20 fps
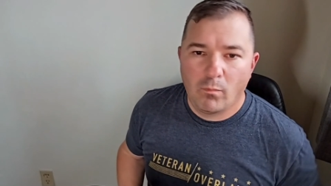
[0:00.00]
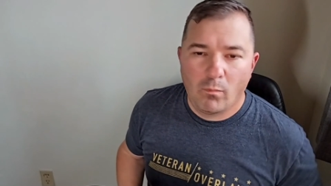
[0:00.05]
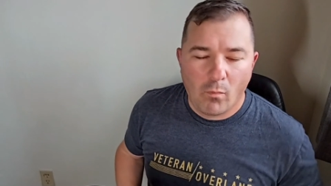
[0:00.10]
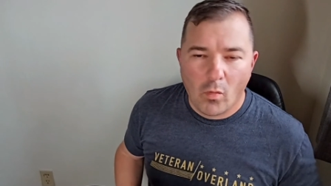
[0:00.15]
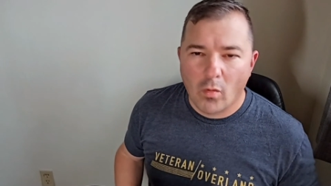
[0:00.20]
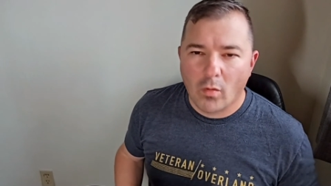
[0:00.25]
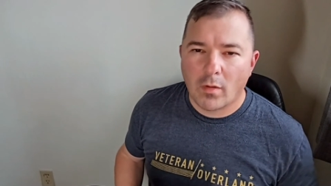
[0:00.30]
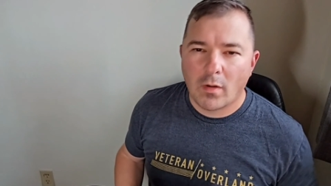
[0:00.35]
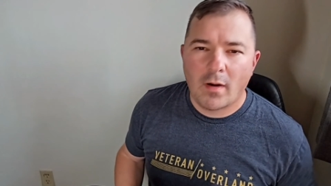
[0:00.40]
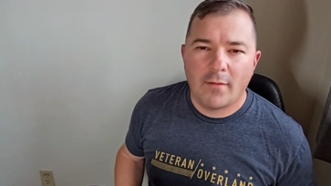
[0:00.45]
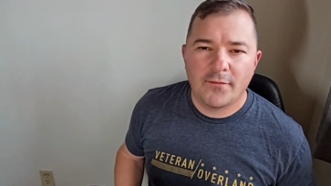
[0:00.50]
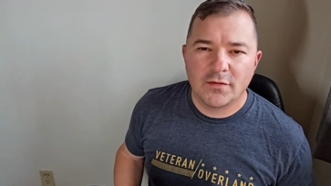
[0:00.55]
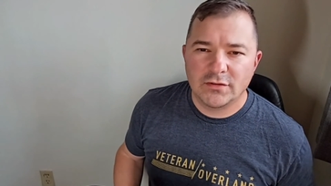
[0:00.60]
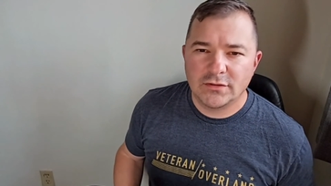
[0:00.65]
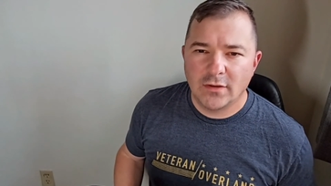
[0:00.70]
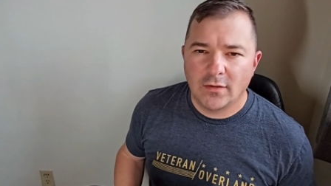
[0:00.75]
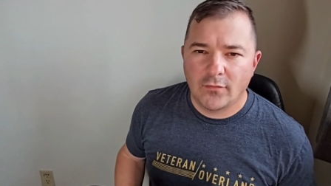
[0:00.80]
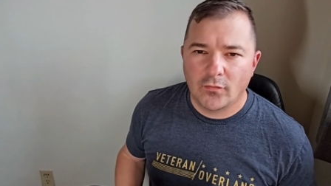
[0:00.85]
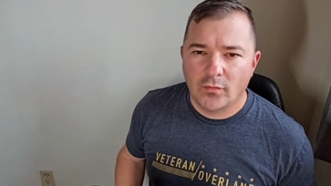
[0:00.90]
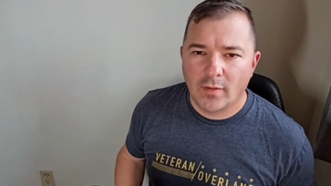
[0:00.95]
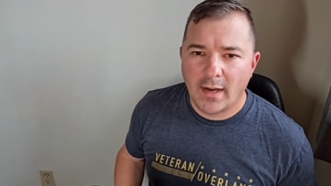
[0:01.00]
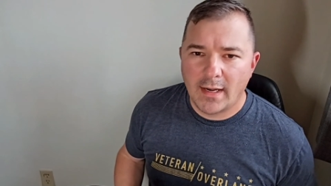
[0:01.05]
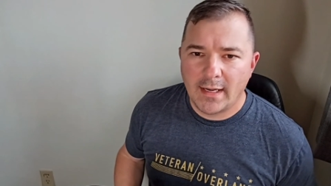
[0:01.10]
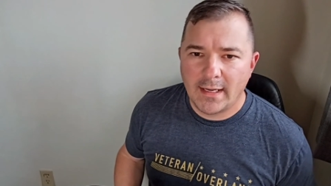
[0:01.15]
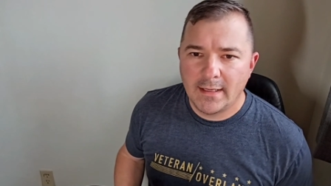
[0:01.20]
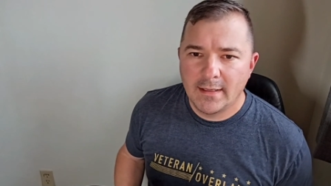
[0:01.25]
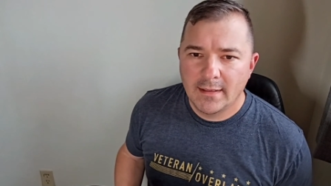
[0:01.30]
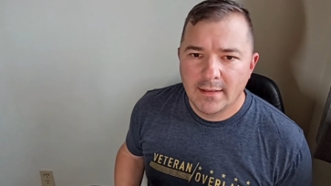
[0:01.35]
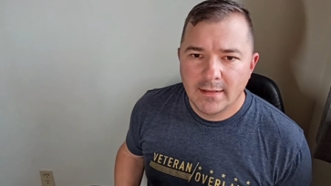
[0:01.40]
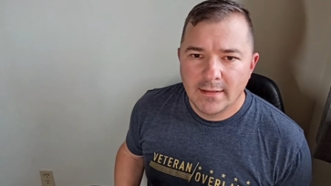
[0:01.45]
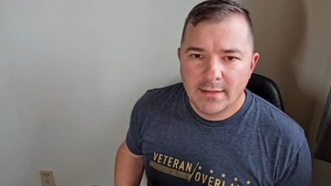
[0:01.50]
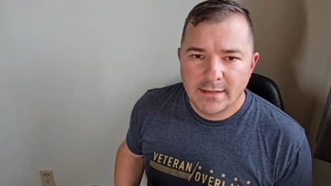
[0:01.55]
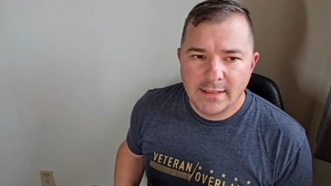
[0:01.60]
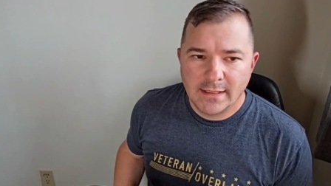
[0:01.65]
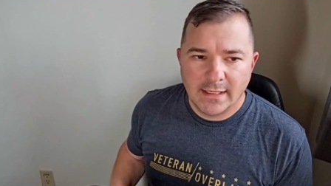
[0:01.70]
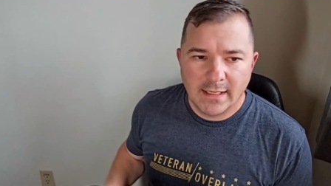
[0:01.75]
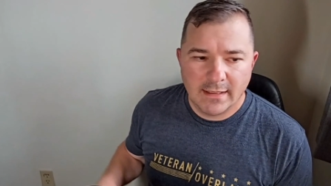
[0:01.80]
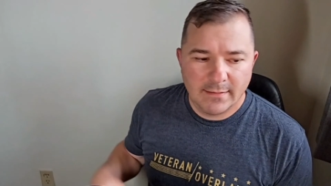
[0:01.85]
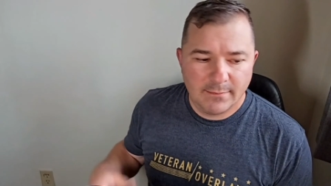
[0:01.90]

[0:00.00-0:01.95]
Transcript: more off the shelf ready to get